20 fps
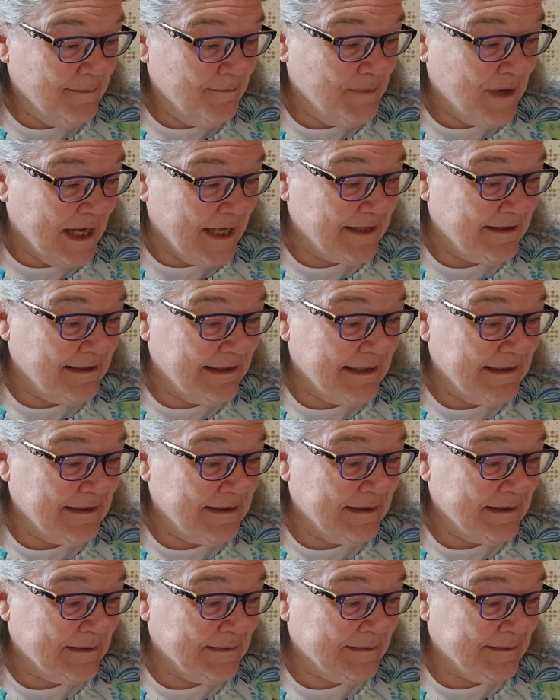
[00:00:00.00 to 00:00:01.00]
But
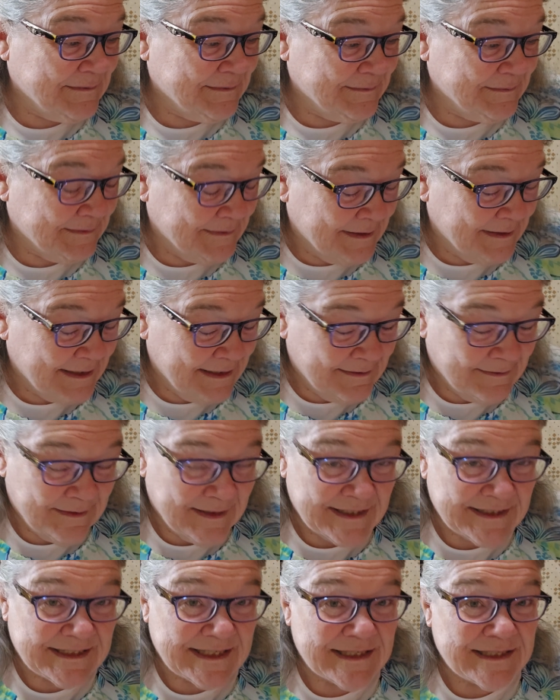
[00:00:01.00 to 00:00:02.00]

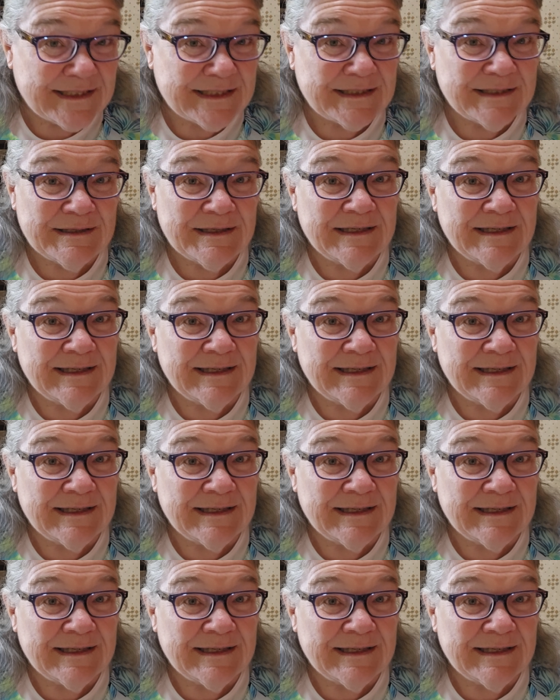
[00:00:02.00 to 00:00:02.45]
this is